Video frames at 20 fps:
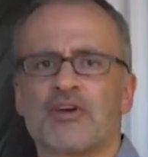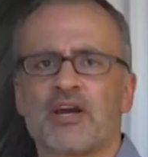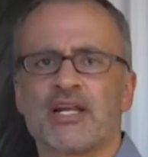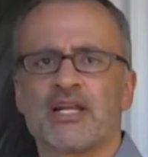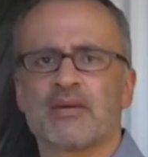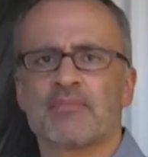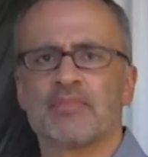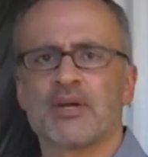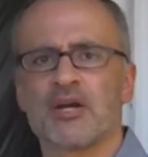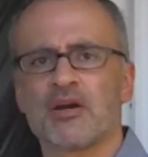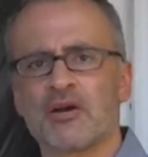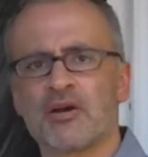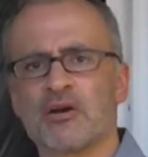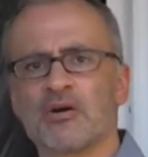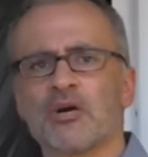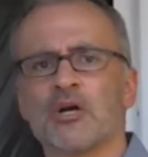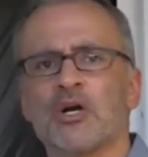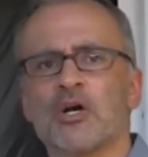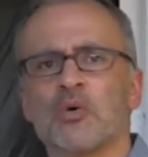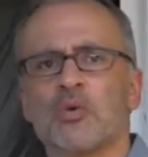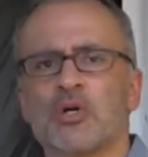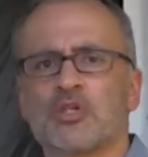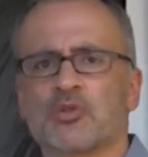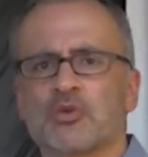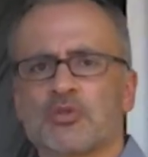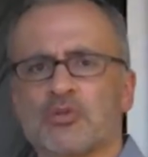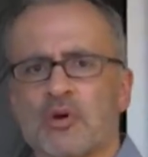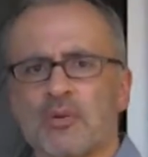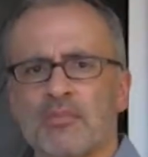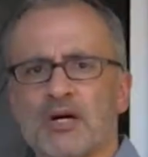radiant barrier, which will
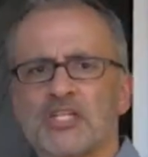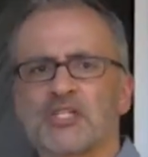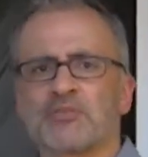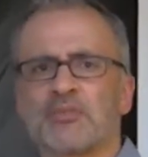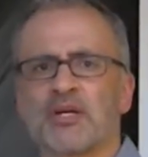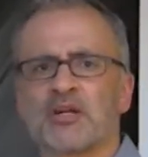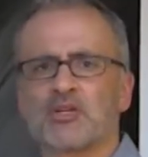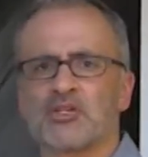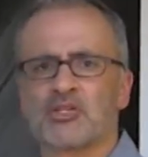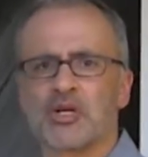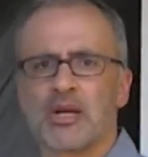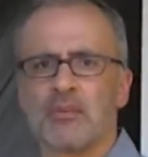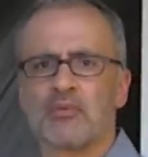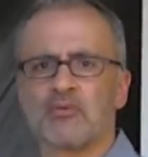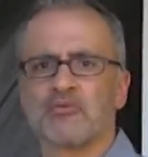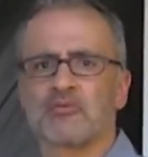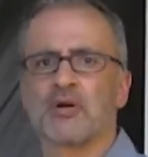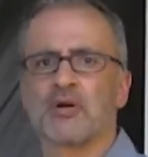do a much better job